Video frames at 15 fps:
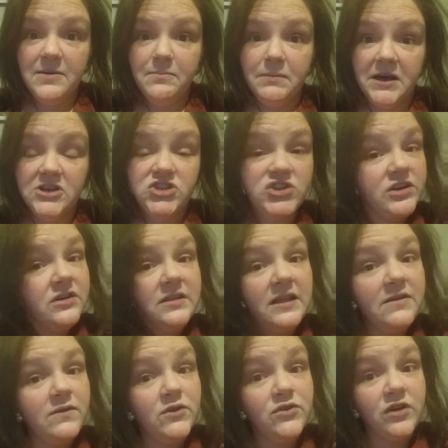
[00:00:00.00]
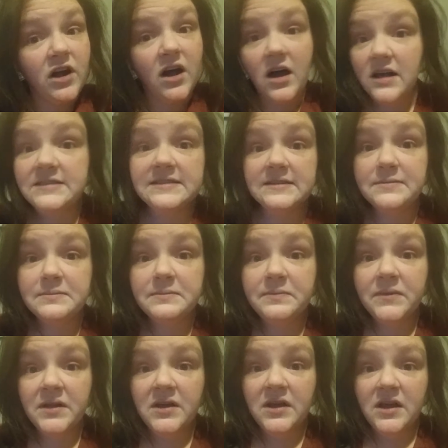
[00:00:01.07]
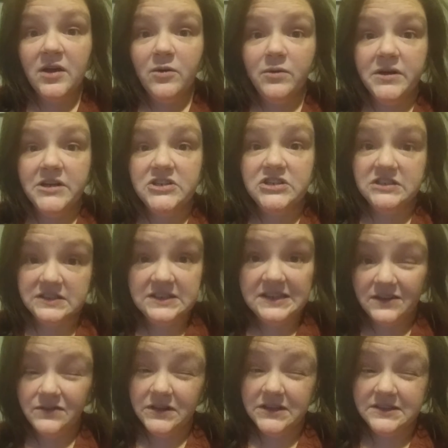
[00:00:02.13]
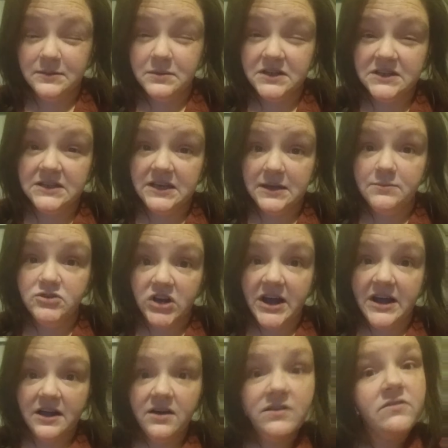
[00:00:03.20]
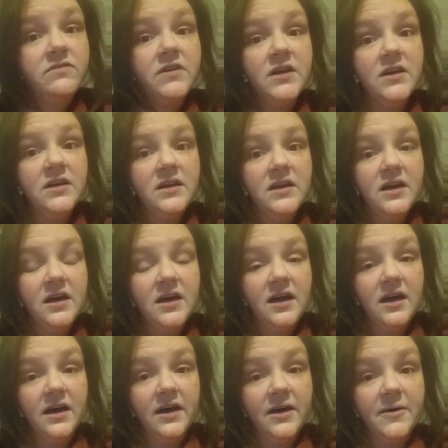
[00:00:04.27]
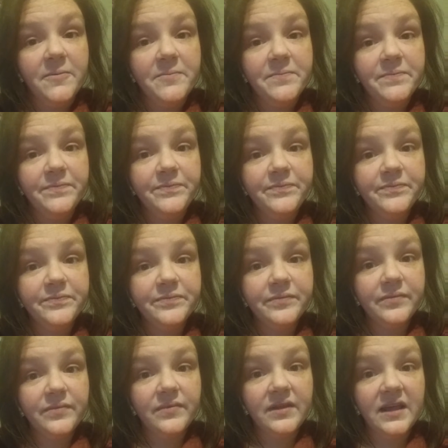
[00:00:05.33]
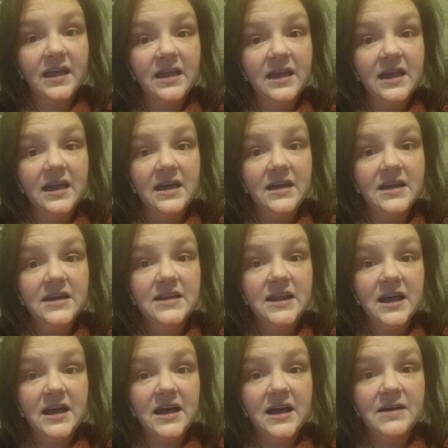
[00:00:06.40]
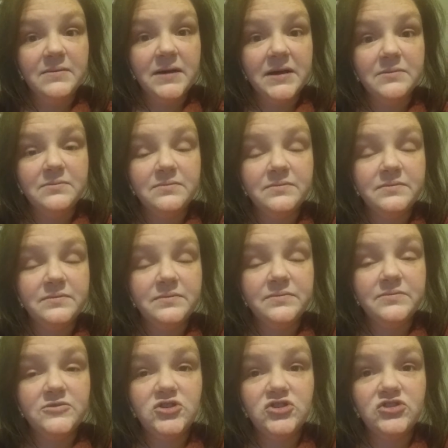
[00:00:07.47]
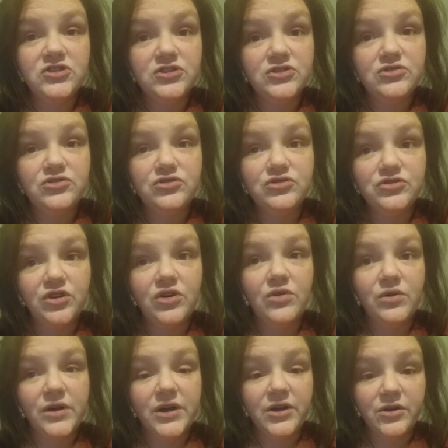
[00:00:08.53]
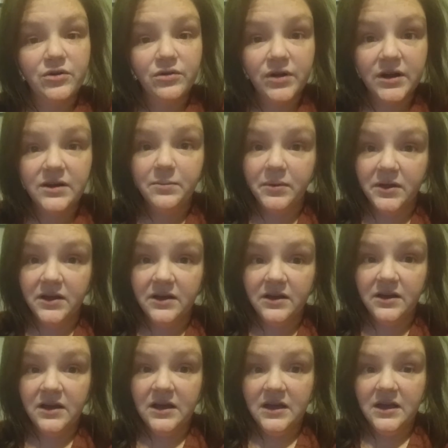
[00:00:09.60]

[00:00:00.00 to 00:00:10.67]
my sugar levels are awesome, which is definitely something to keep track of. Um, and I'm just so incredibly